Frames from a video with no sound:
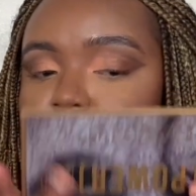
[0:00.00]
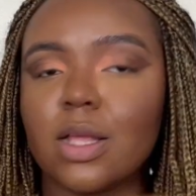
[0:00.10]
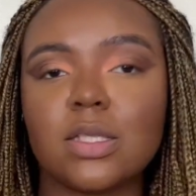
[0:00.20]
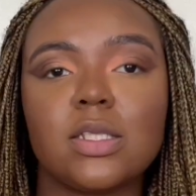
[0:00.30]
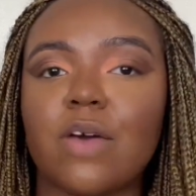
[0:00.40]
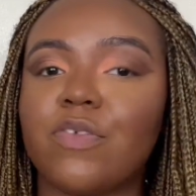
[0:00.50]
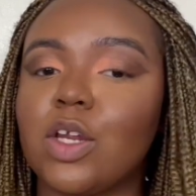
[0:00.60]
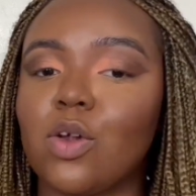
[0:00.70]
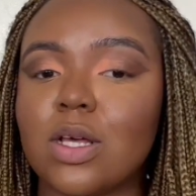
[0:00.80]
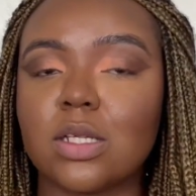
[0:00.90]
This is definitely
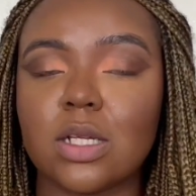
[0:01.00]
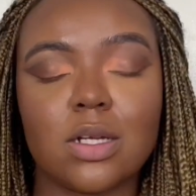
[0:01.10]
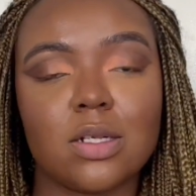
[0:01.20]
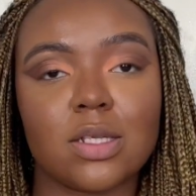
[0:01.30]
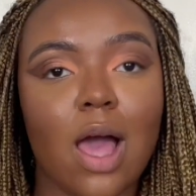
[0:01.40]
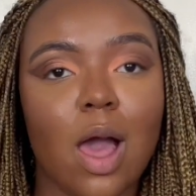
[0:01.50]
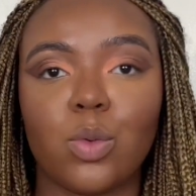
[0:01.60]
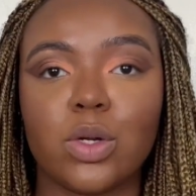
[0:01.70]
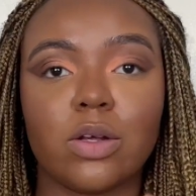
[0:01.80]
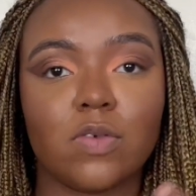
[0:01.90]
not as clean as I
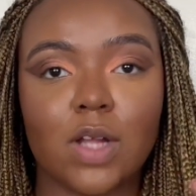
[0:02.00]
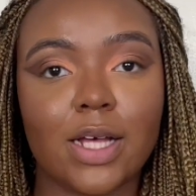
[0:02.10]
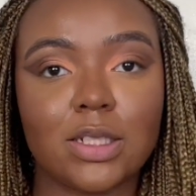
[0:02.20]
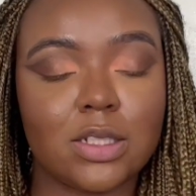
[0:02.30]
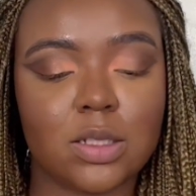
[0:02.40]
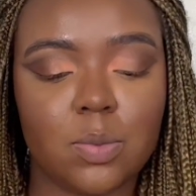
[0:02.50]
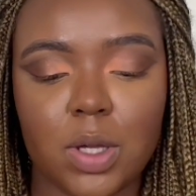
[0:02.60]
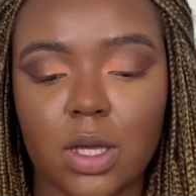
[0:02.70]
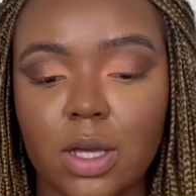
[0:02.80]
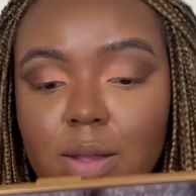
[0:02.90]
would have liked it to
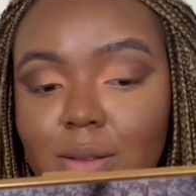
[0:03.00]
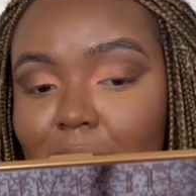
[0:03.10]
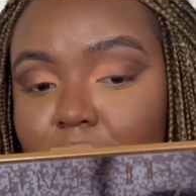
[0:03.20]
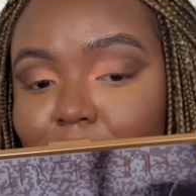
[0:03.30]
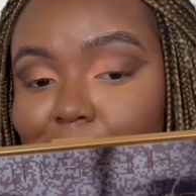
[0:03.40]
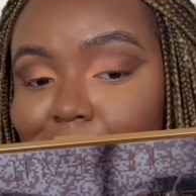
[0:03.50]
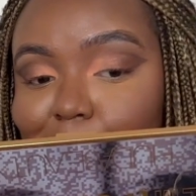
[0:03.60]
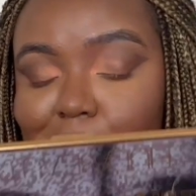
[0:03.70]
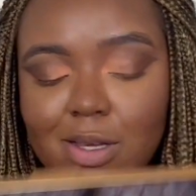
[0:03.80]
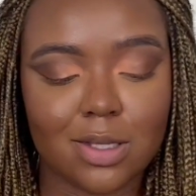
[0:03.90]
be, and that's mainly
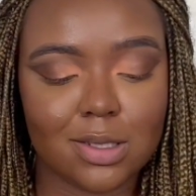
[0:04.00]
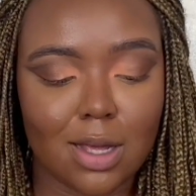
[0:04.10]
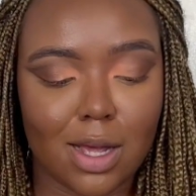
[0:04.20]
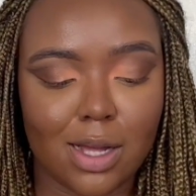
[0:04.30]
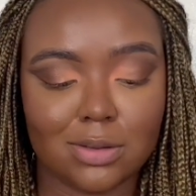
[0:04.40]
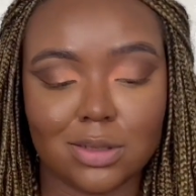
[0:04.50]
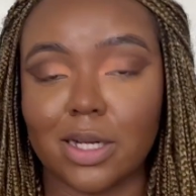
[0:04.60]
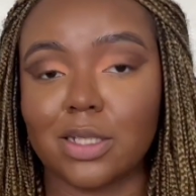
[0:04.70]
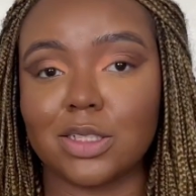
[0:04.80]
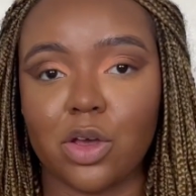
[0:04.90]
because I
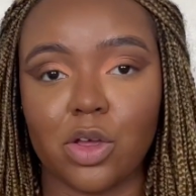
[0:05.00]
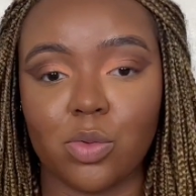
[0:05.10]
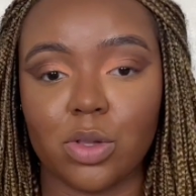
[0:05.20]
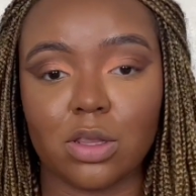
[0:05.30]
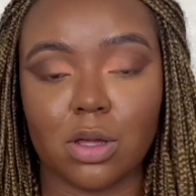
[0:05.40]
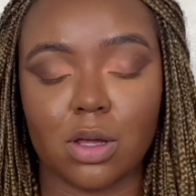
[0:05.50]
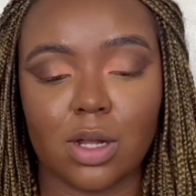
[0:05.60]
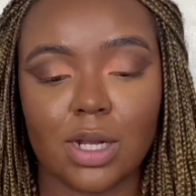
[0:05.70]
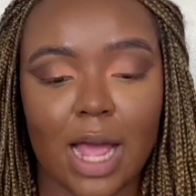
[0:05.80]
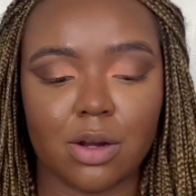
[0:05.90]
decided to go in with the
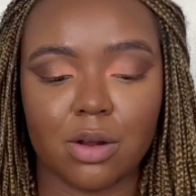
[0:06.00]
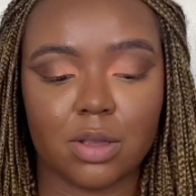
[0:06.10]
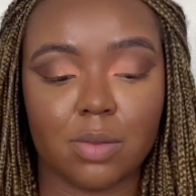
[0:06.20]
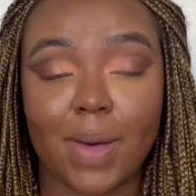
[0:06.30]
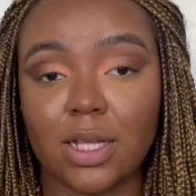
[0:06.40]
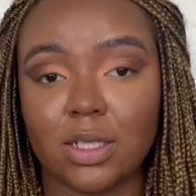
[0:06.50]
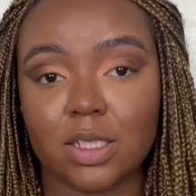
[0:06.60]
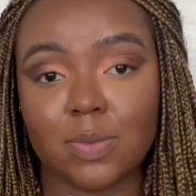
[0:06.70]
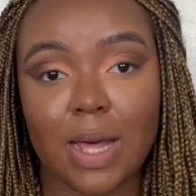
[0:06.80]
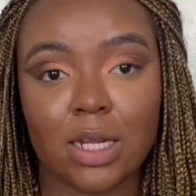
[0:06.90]
liner in
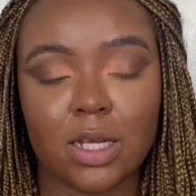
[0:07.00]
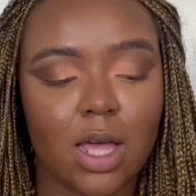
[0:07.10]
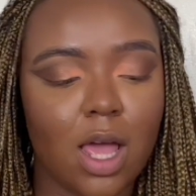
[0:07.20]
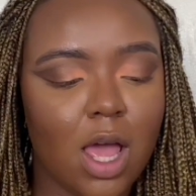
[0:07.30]
this palette.